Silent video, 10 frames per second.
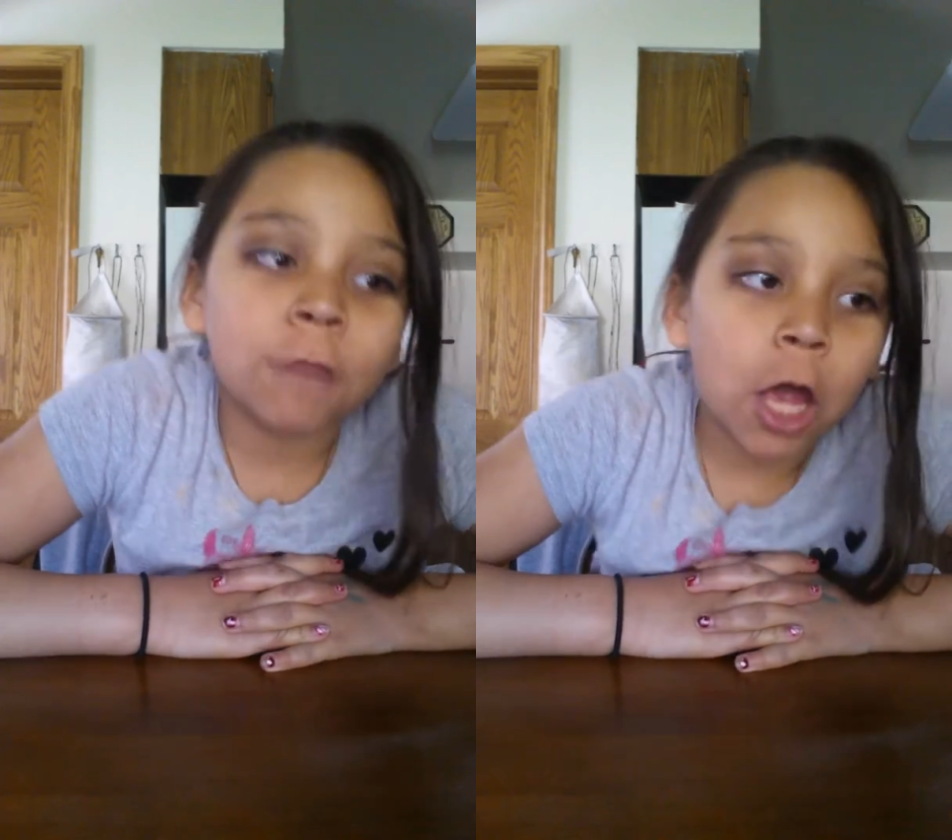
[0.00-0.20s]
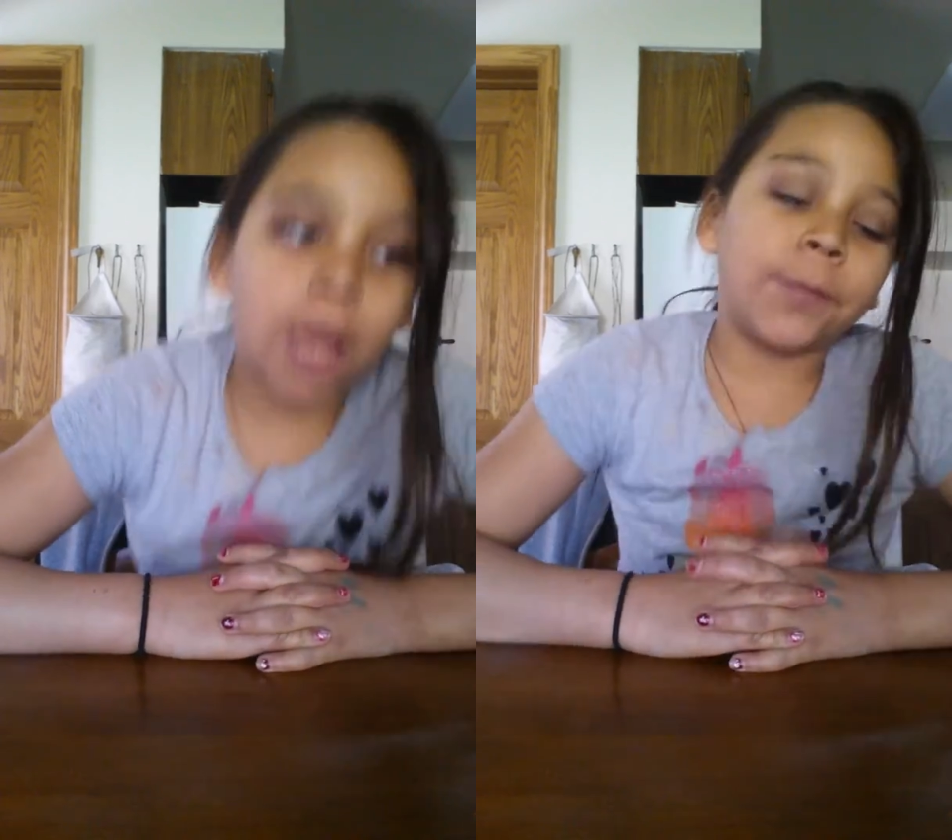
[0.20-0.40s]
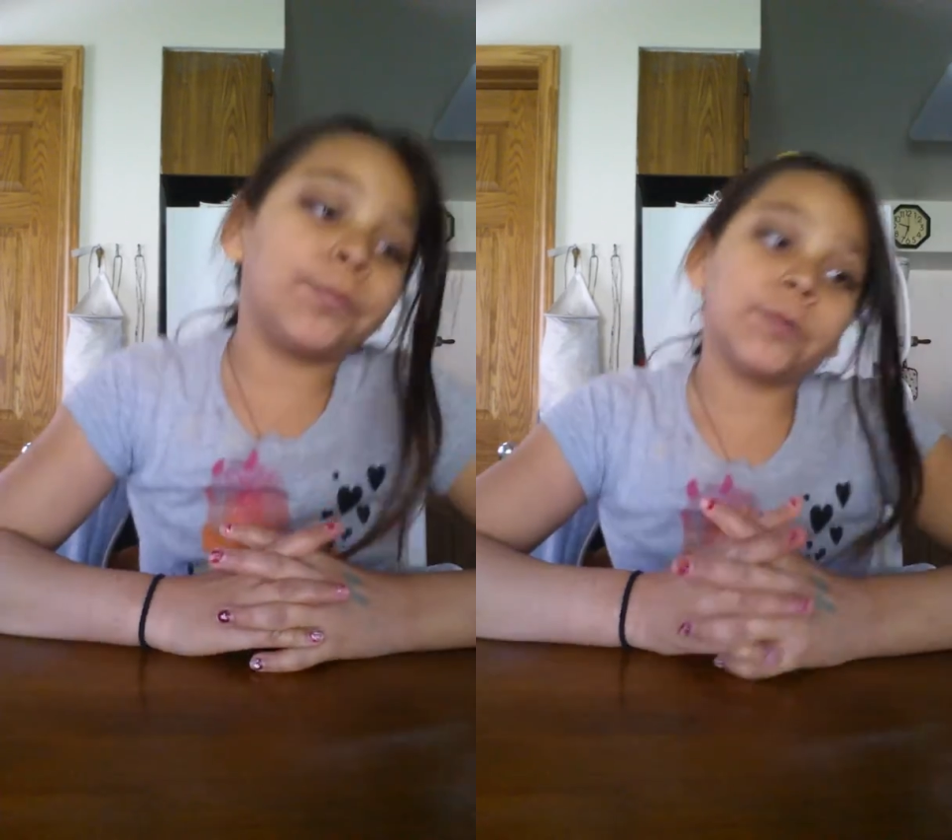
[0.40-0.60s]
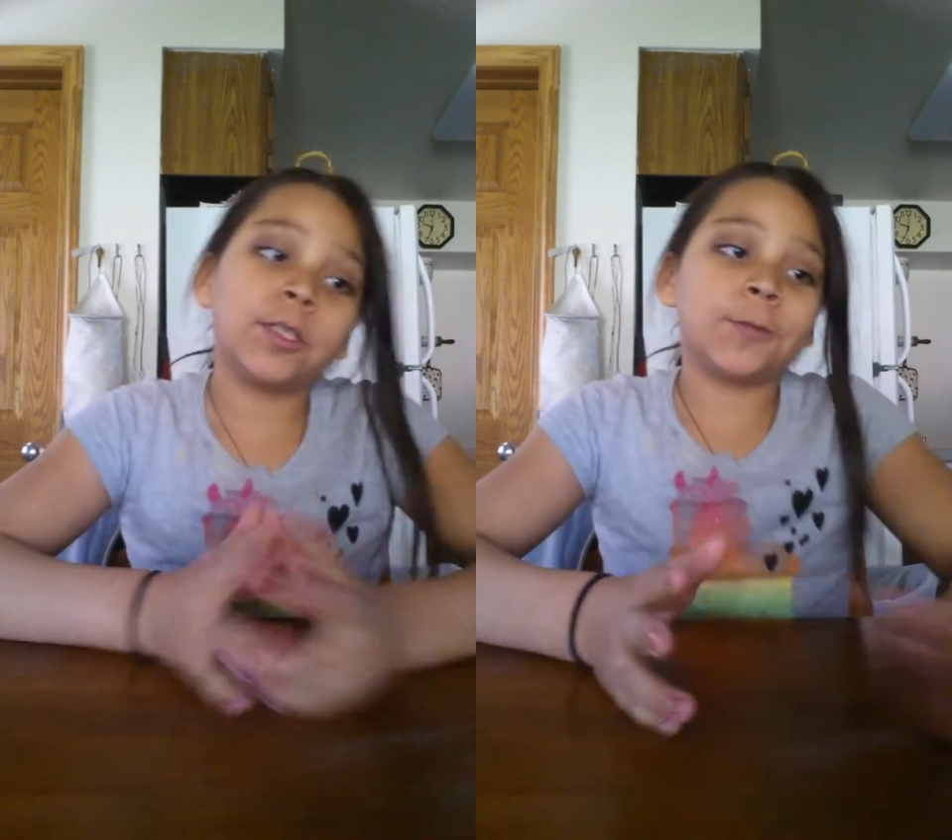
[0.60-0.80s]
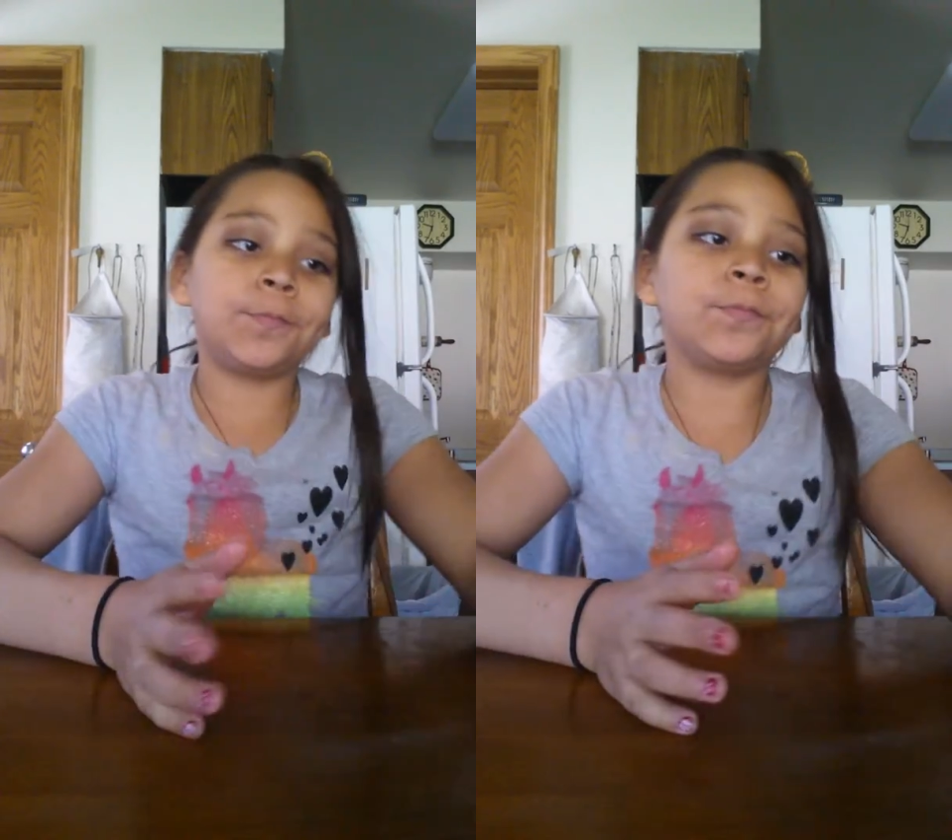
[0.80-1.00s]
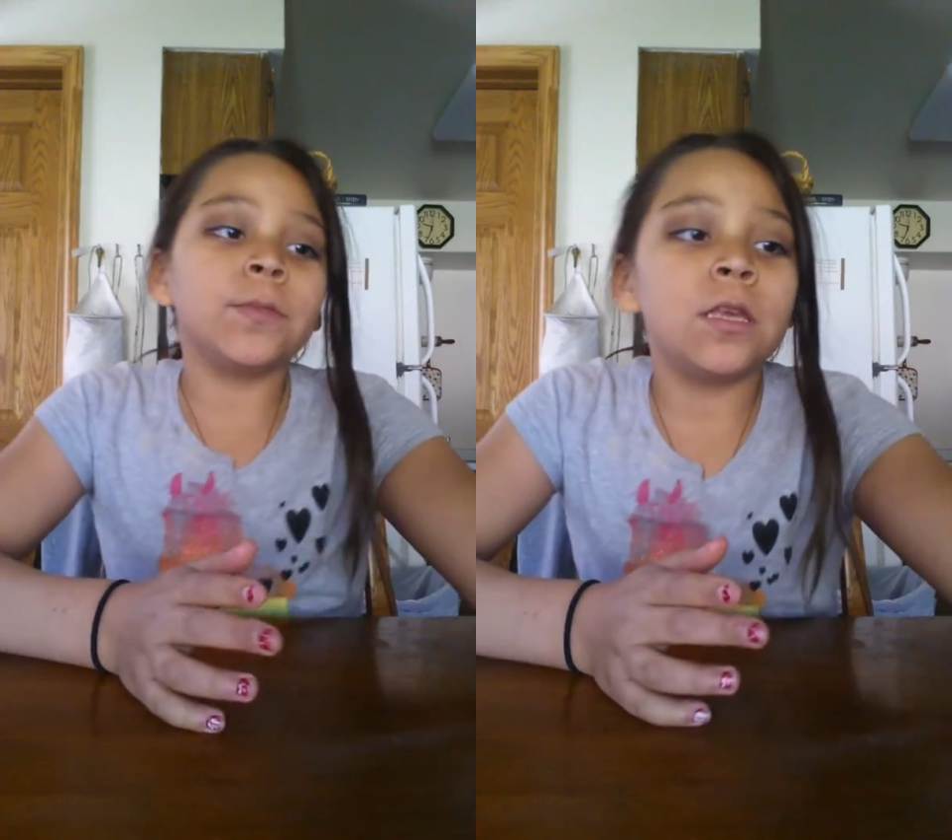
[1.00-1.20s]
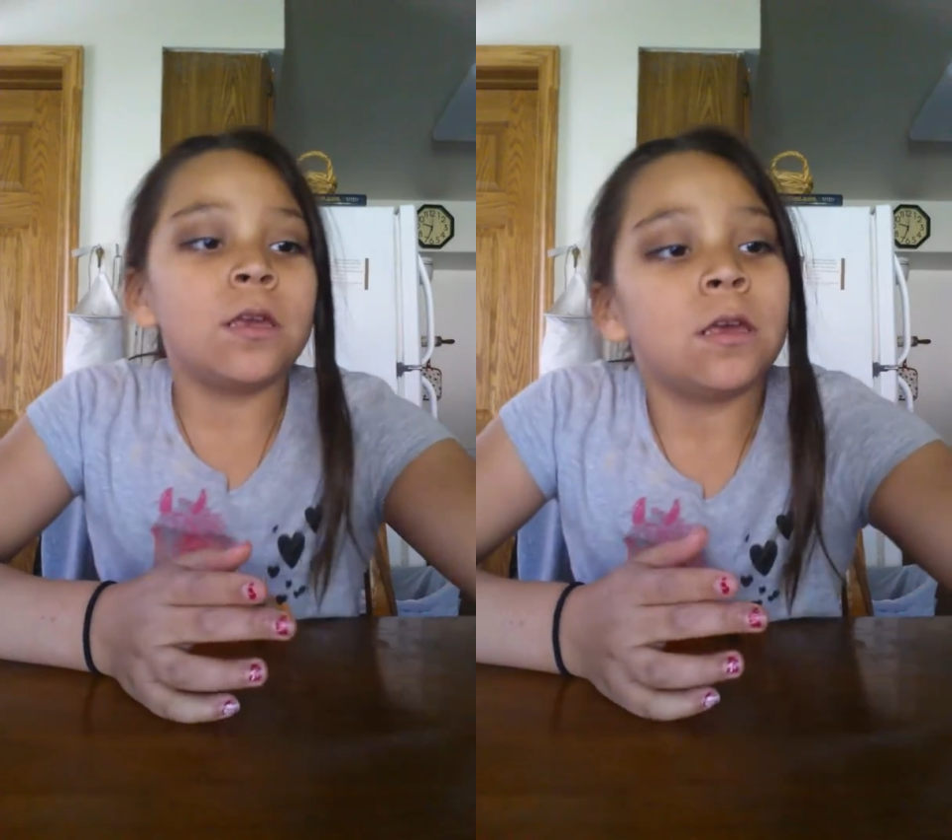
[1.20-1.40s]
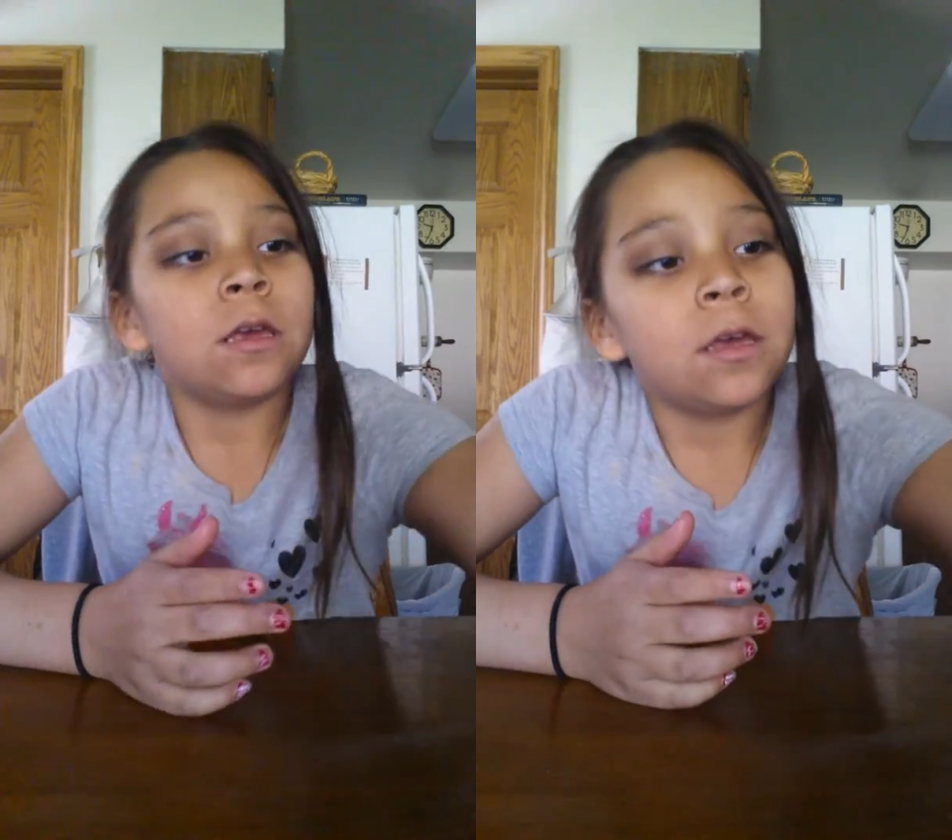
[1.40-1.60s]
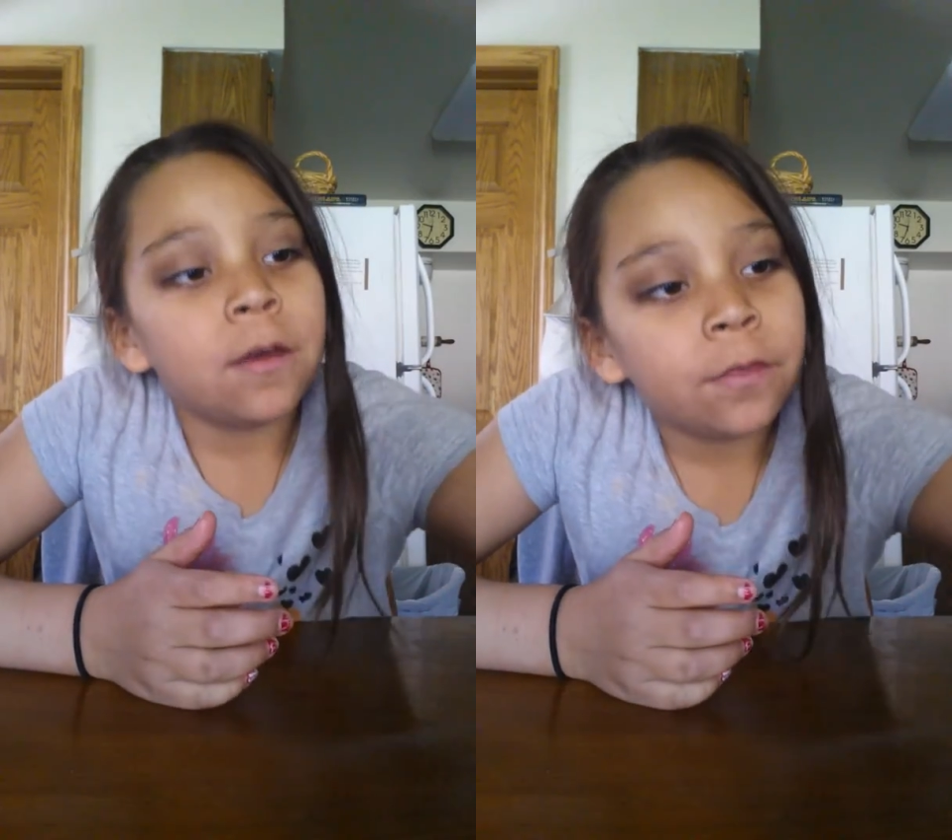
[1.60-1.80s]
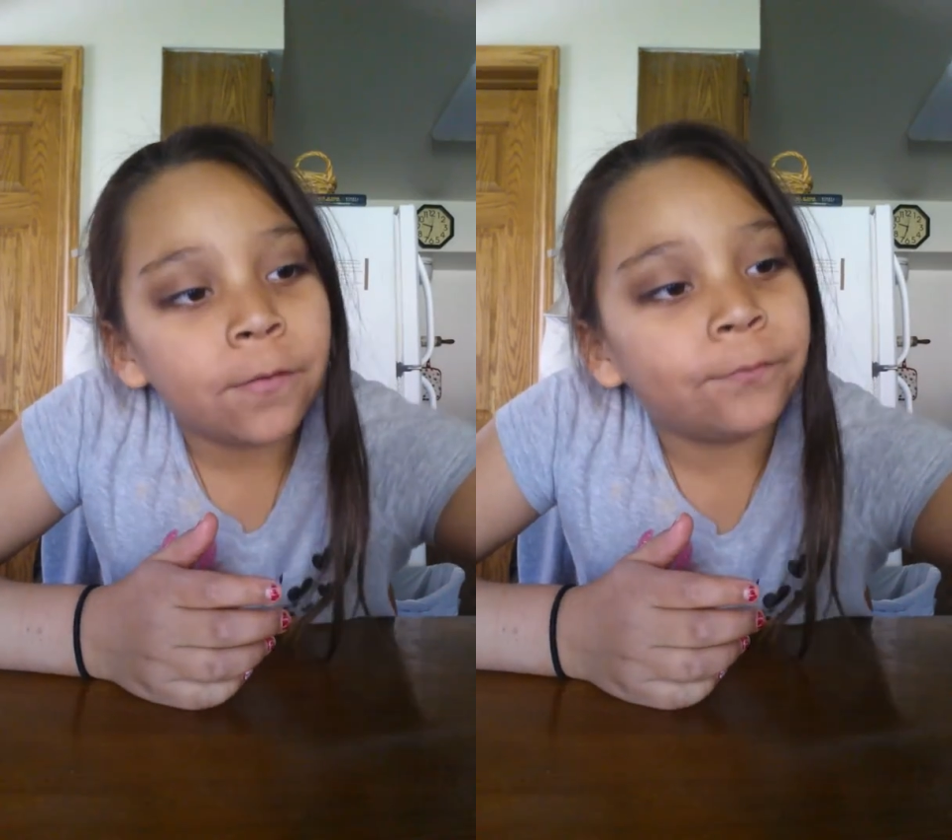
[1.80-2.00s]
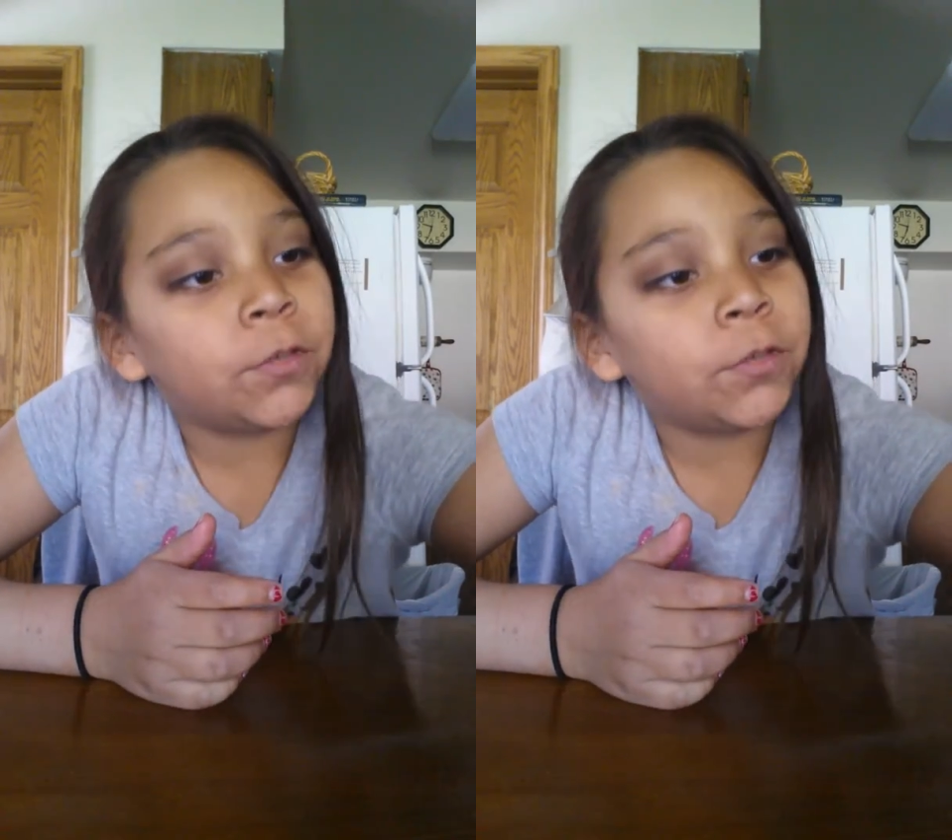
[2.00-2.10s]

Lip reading: Okay, so the